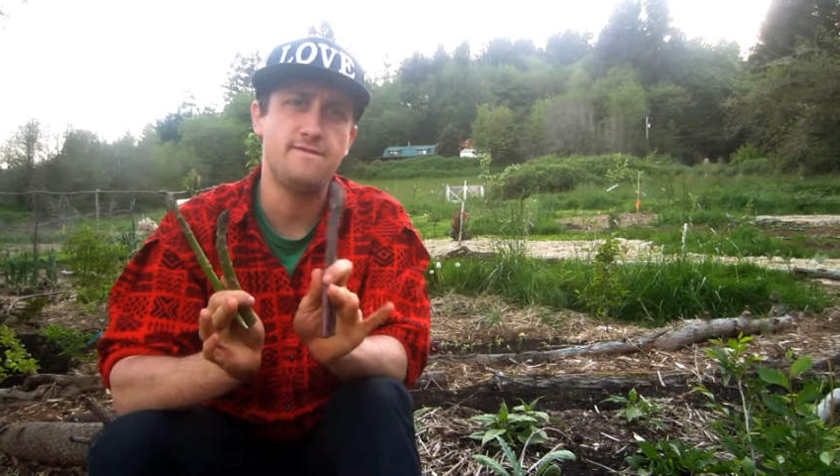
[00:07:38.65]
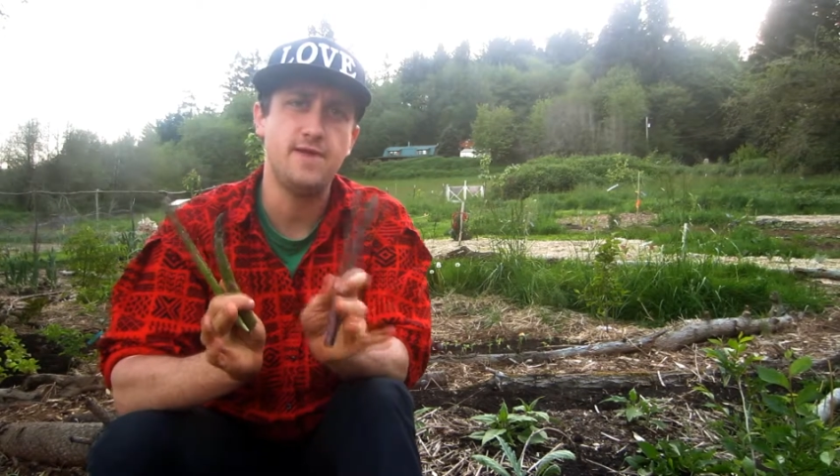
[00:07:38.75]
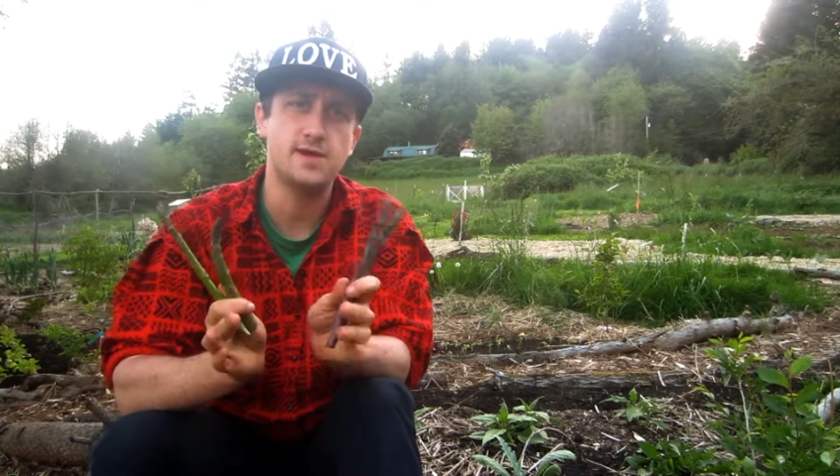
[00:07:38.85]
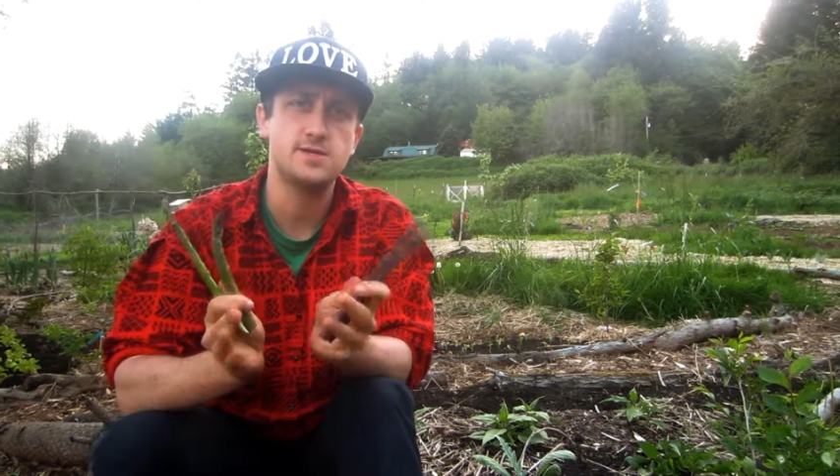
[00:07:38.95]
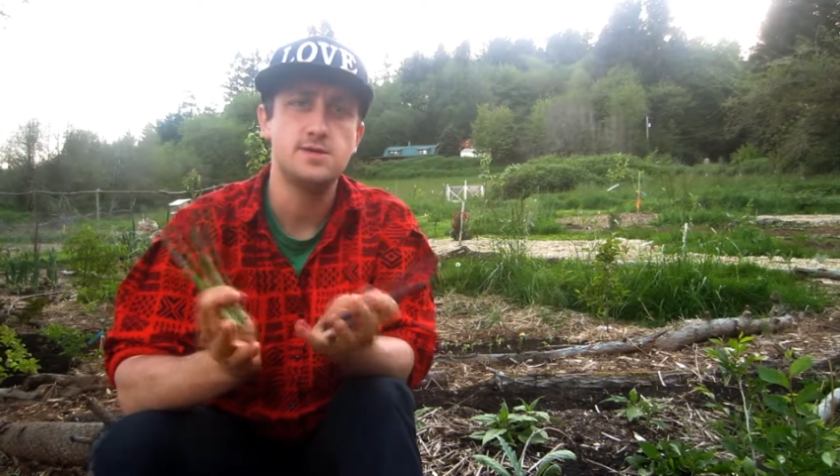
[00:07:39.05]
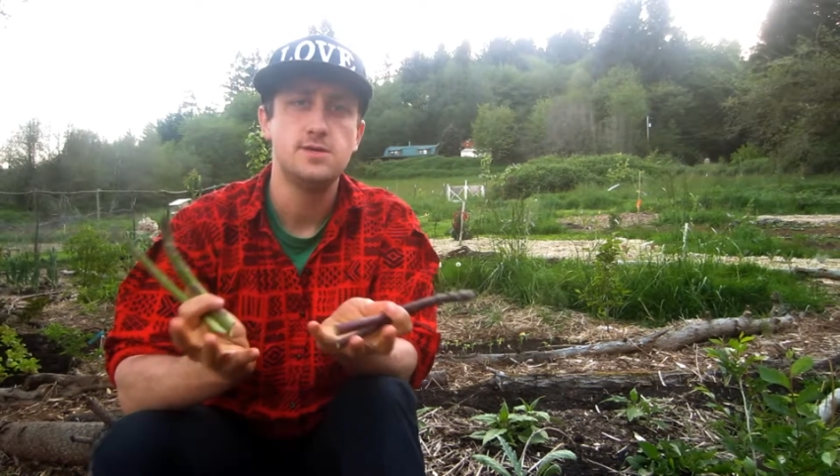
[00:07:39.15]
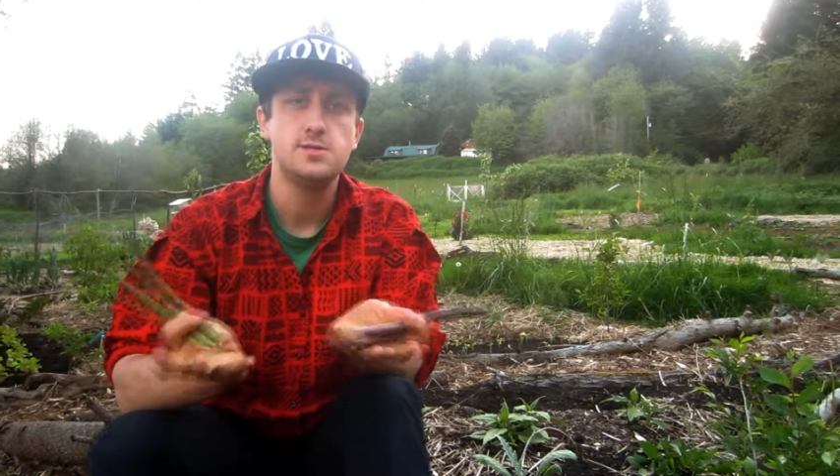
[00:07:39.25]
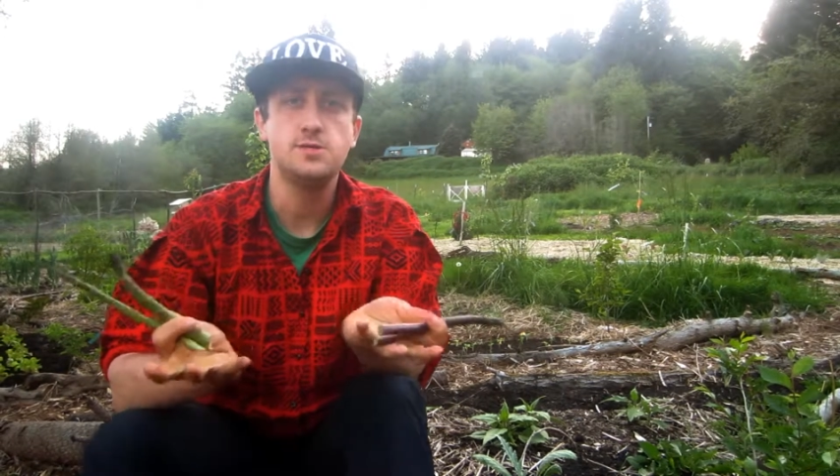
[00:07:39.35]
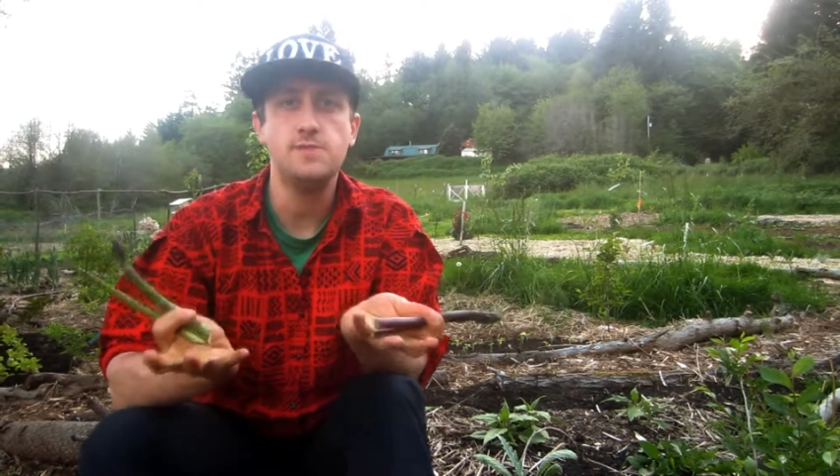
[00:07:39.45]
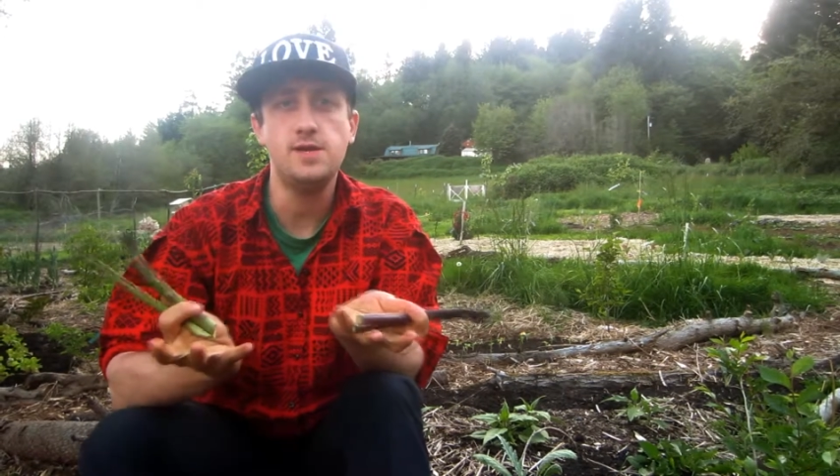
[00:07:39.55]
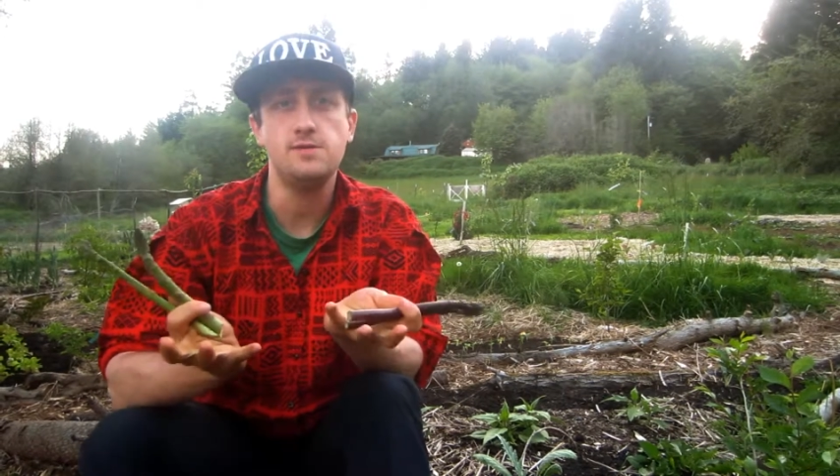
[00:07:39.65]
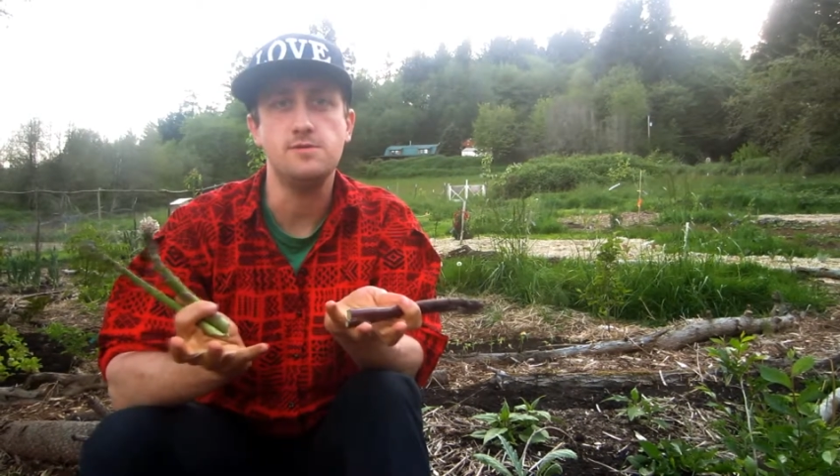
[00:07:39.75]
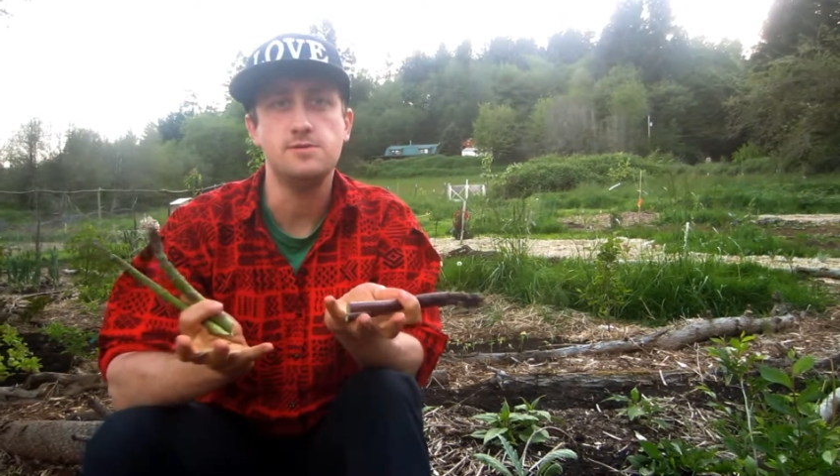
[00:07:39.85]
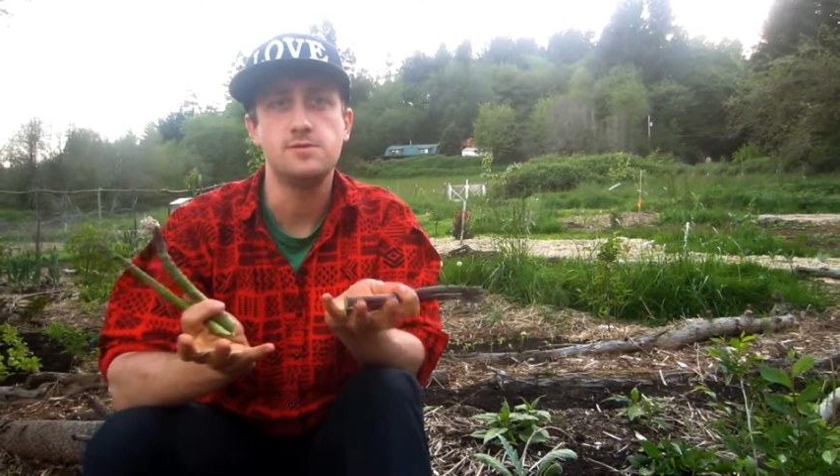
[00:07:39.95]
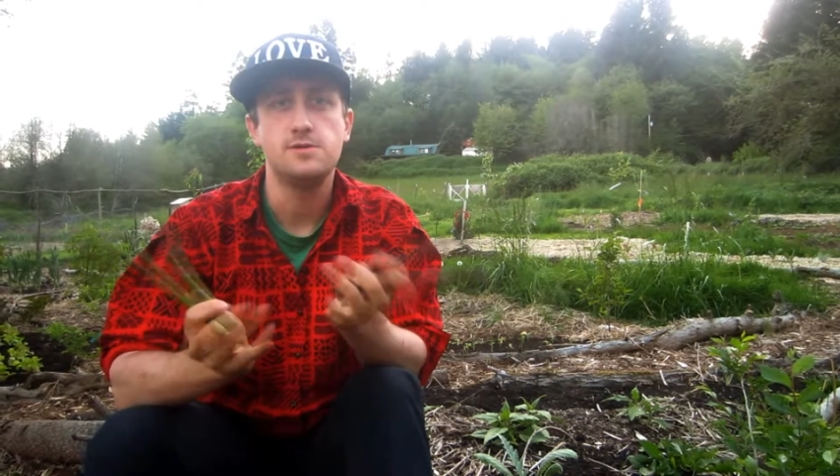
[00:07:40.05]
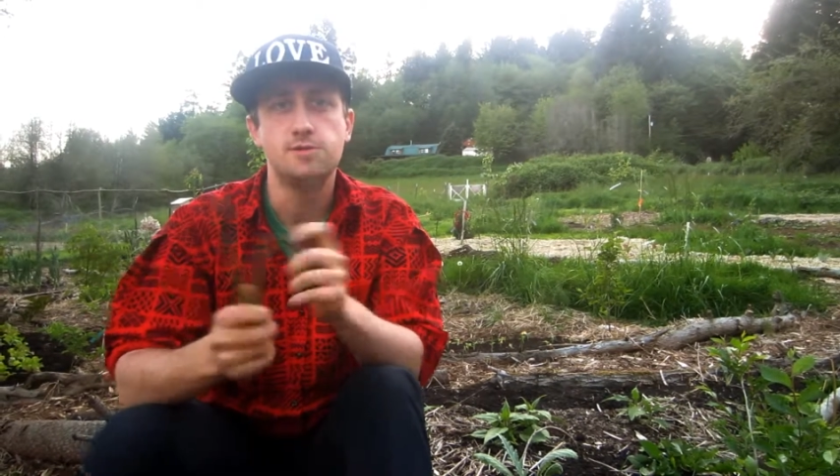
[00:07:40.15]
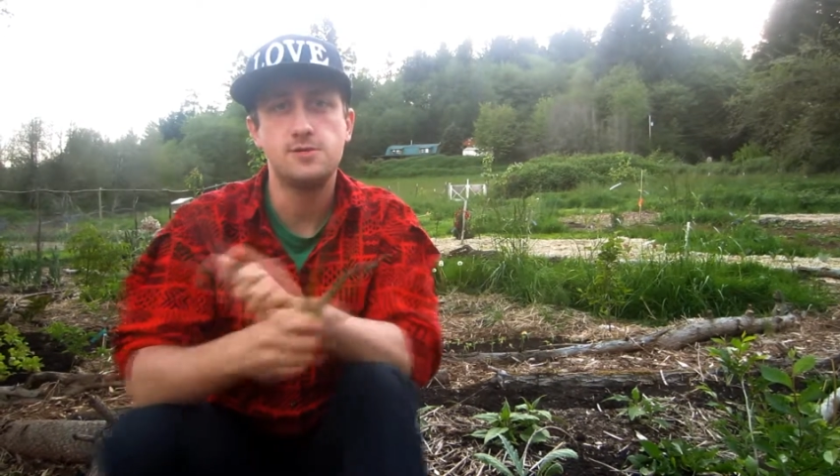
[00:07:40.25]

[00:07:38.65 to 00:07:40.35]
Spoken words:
affect tomatoes.